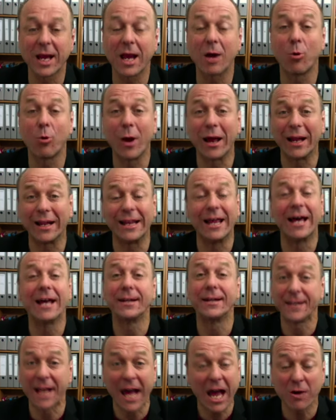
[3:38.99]
Well,
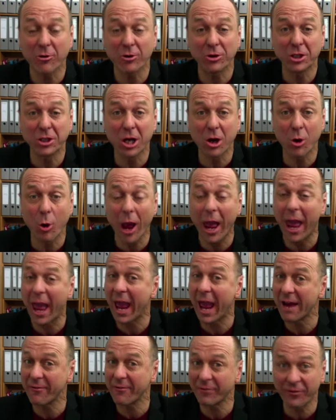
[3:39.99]
now you know
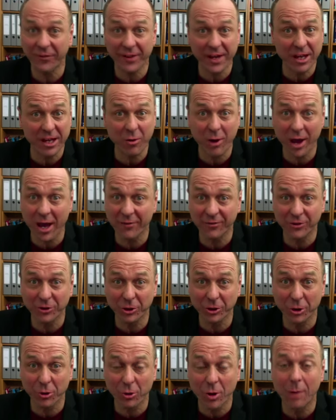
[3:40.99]
everything you have to
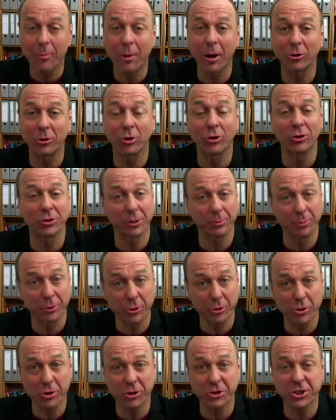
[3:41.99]
know about
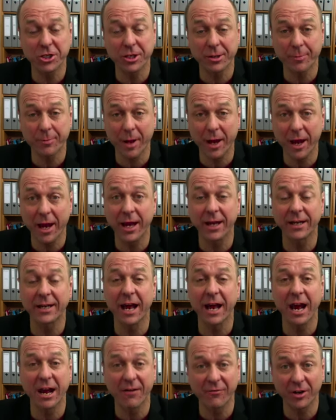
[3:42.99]
entrepreneurship in
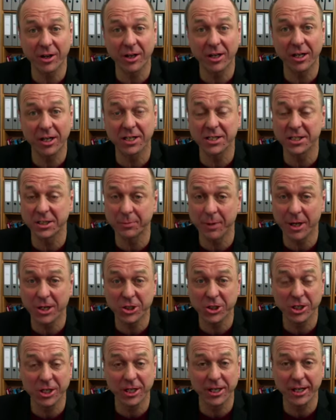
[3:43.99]
Africa,
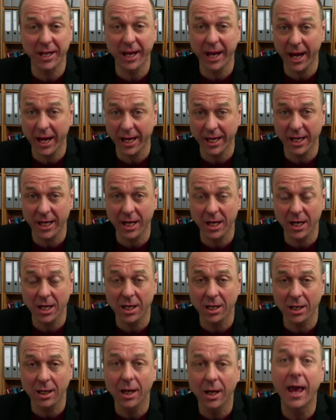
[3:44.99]
especially in Kenya.
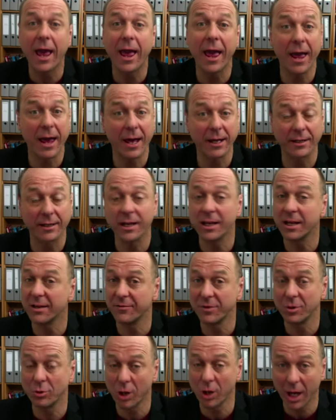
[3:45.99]
And if
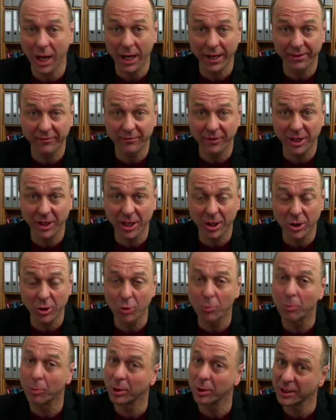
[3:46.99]
you like the
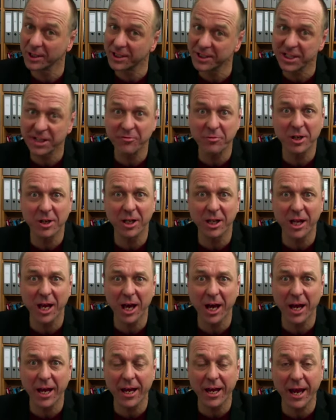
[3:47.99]
video, please give me a
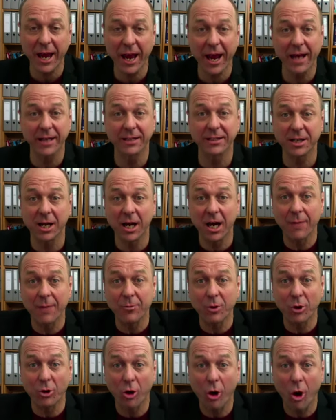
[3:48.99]
like and type
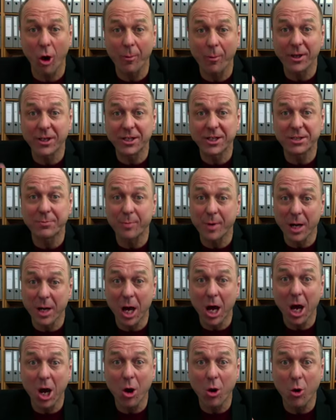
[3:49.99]
your comments
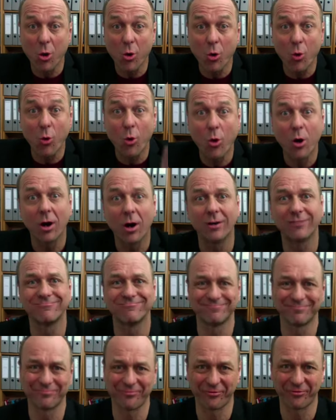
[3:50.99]
below.
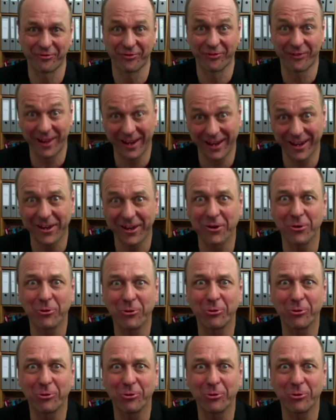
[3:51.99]
Thank you.